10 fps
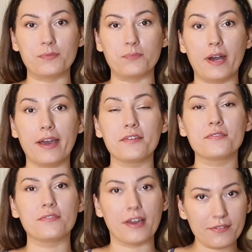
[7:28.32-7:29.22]
my
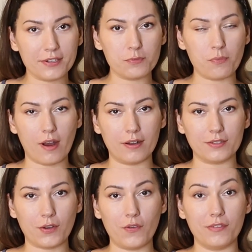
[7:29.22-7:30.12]
favorite part
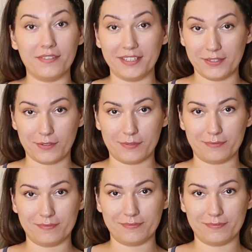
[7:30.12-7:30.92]
of the video.